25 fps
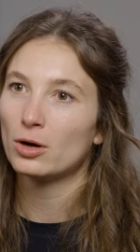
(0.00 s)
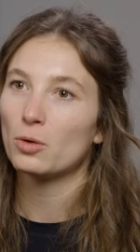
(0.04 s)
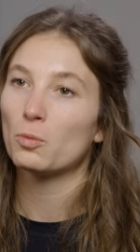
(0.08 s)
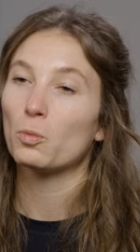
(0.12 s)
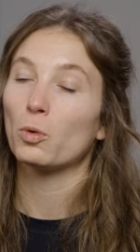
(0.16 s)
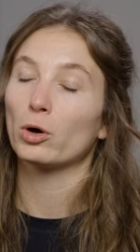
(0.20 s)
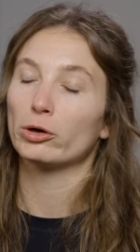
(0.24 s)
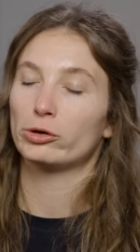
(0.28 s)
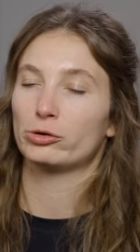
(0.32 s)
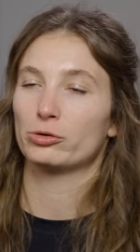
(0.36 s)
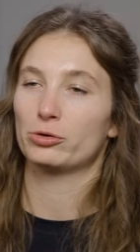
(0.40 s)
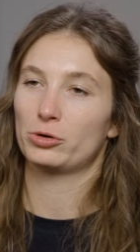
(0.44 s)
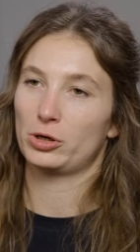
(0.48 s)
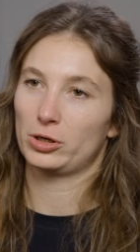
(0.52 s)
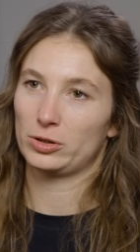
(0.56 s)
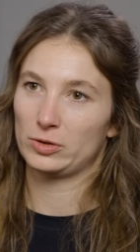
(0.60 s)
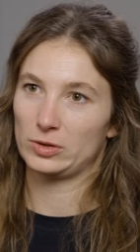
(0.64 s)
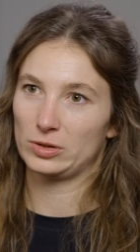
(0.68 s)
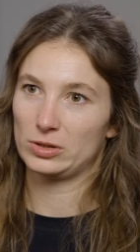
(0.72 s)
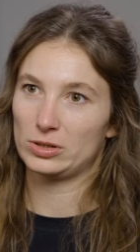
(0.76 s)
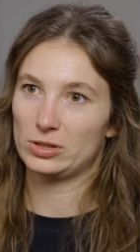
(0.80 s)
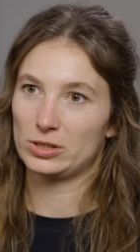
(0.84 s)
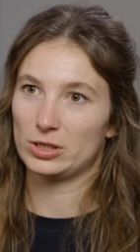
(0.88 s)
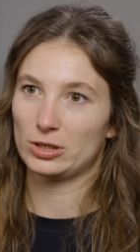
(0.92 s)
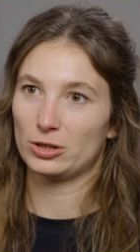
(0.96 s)
what to
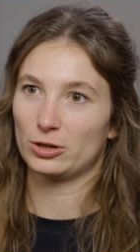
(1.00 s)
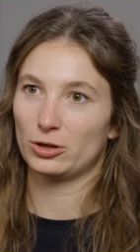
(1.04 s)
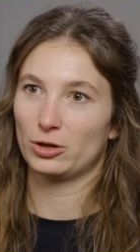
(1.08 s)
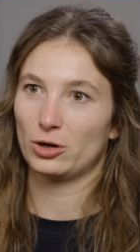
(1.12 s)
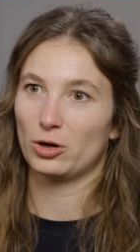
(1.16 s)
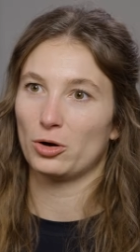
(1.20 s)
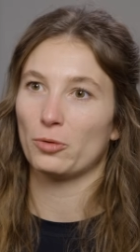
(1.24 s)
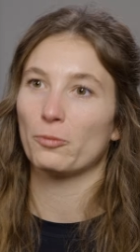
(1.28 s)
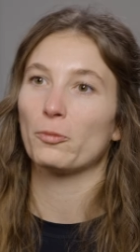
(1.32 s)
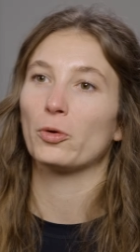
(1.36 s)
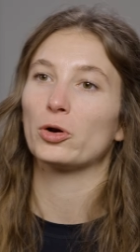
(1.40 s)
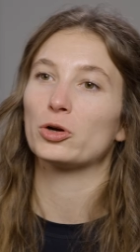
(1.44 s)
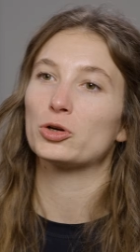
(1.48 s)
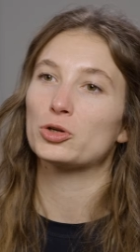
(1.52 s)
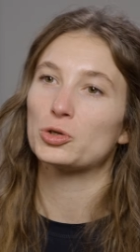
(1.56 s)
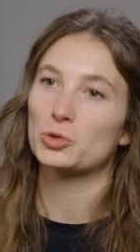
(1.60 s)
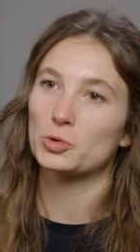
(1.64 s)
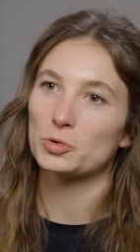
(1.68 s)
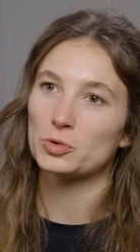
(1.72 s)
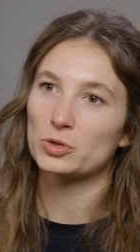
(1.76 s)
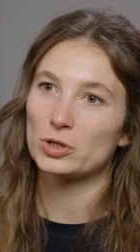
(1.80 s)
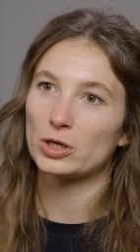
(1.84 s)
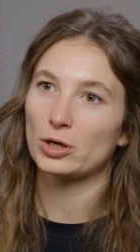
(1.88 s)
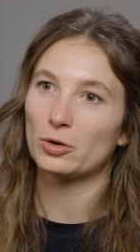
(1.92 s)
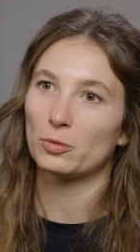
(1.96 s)
consider when
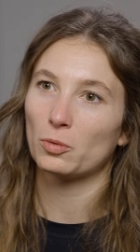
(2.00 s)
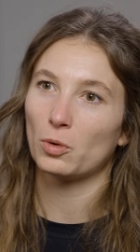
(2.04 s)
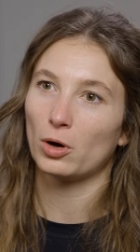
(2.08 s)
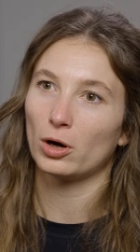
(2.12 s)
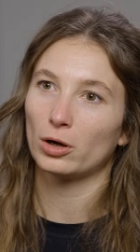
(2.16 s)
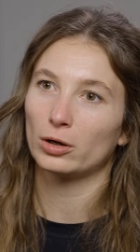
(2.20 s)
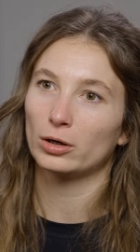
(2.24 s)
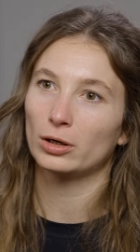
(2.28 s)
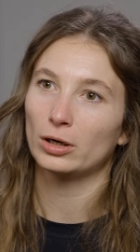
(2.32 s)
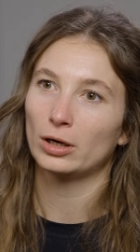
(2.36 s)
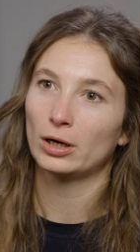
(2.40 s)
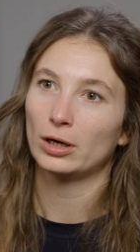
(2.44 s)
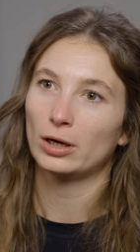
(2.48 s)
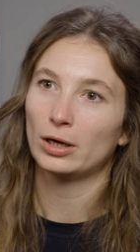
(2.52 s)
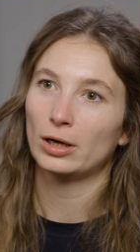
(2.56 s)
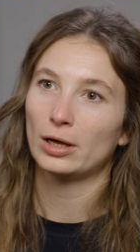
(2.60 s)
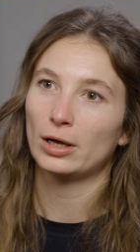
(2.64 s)
choosing one,